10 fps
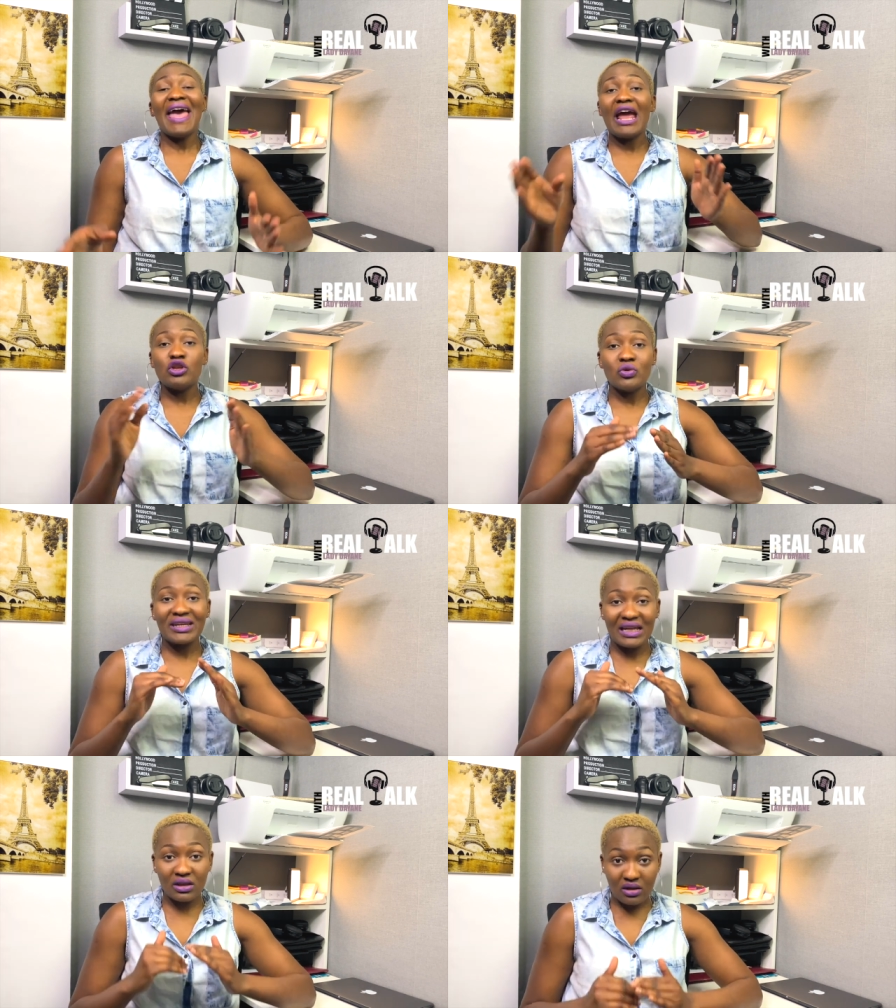and you
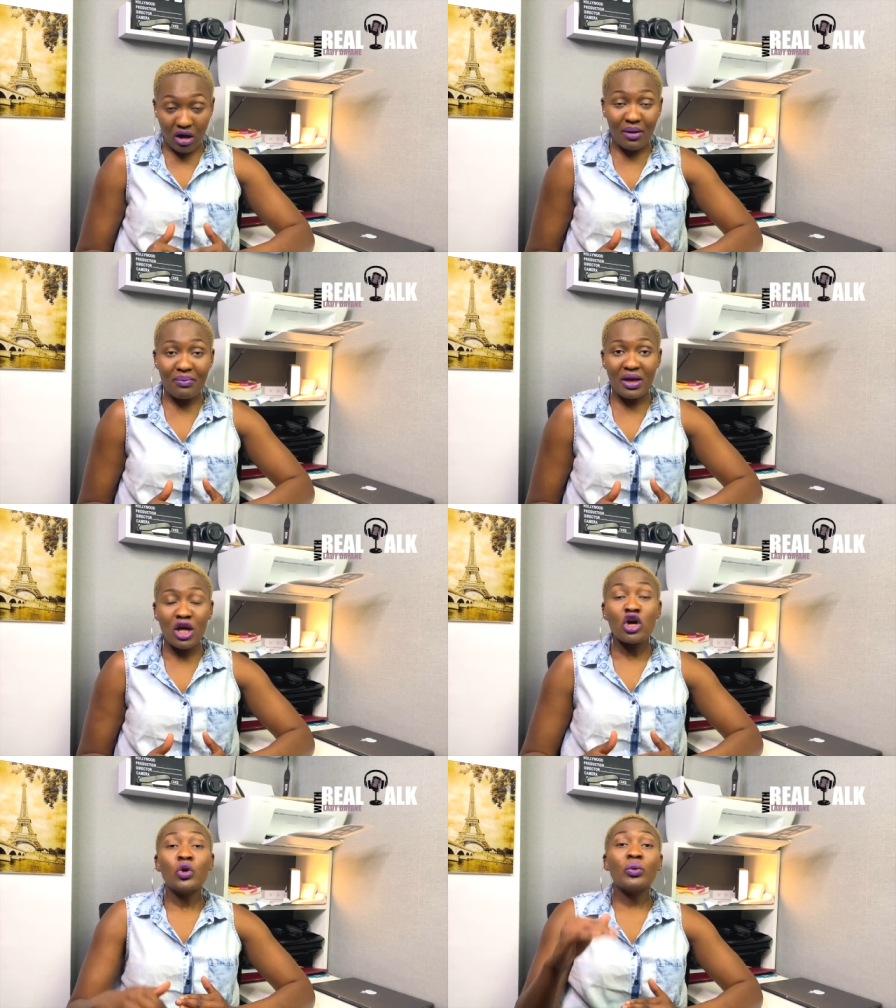can come
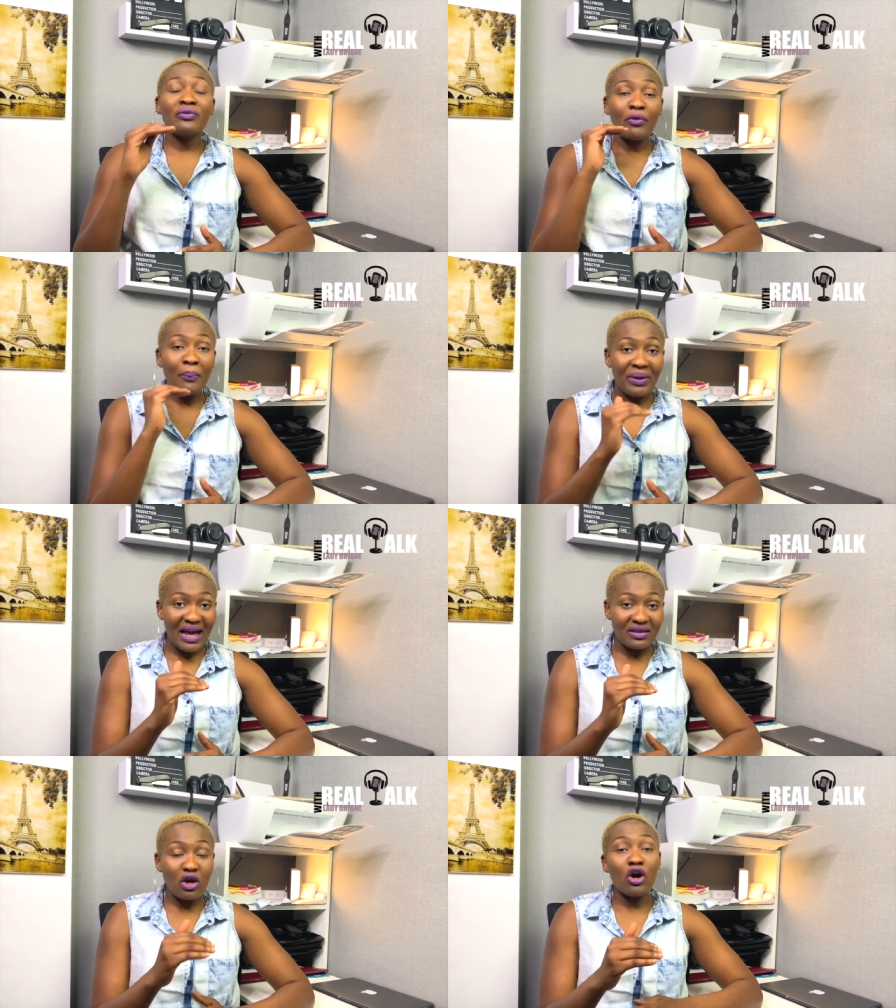with a
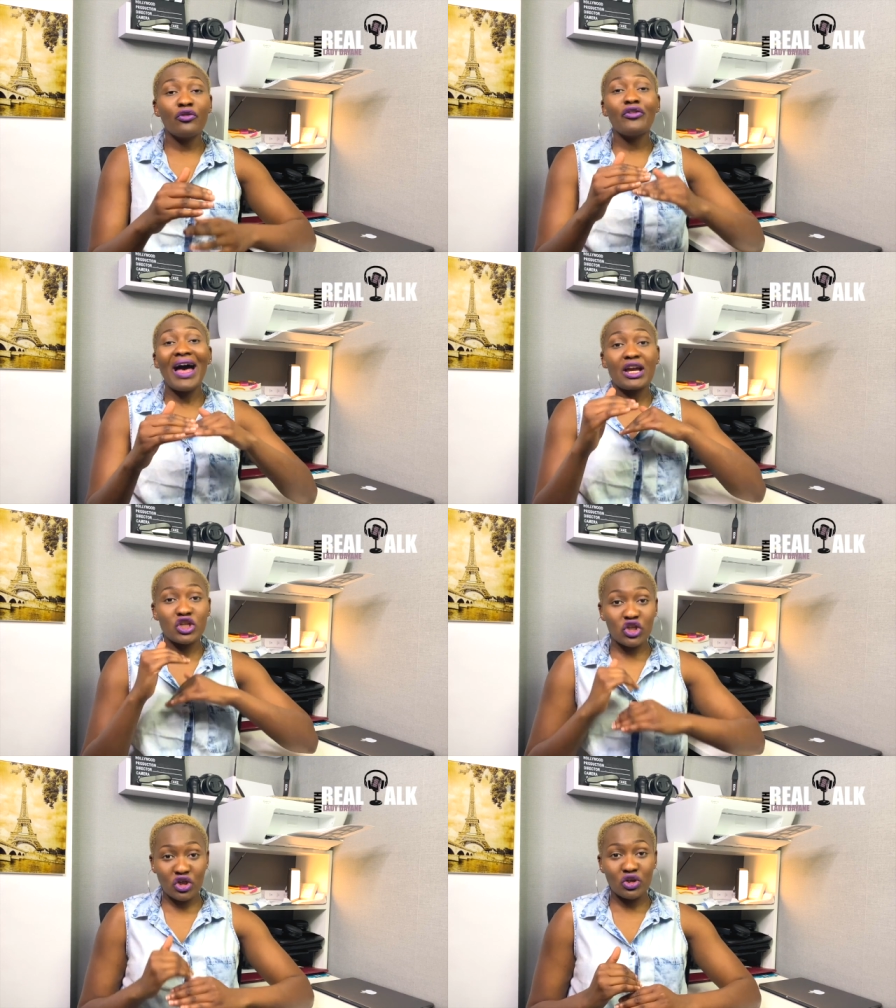plan of
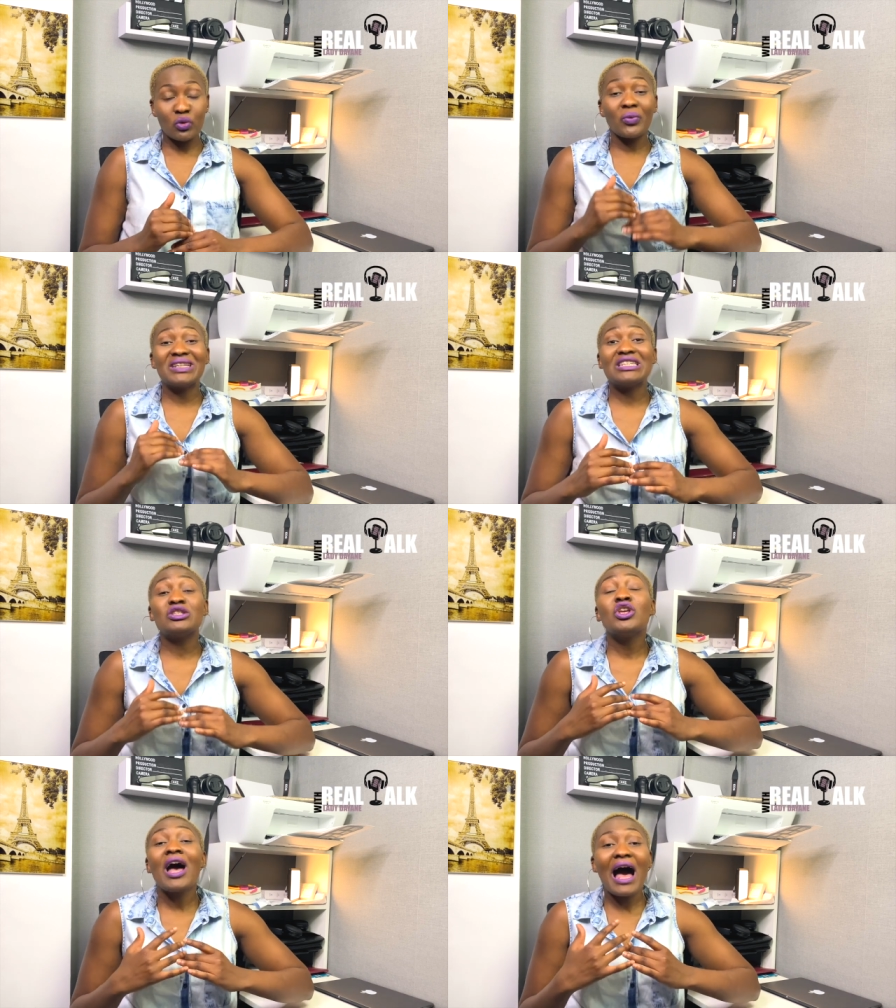action, which is
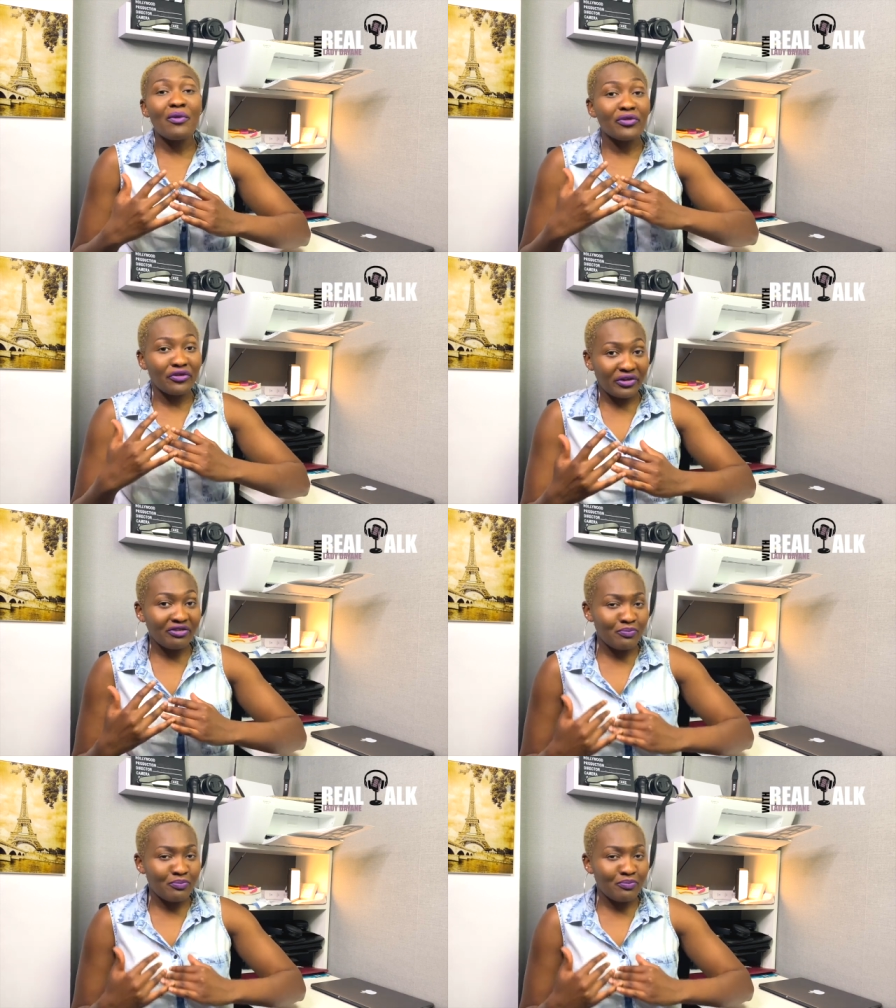our fifth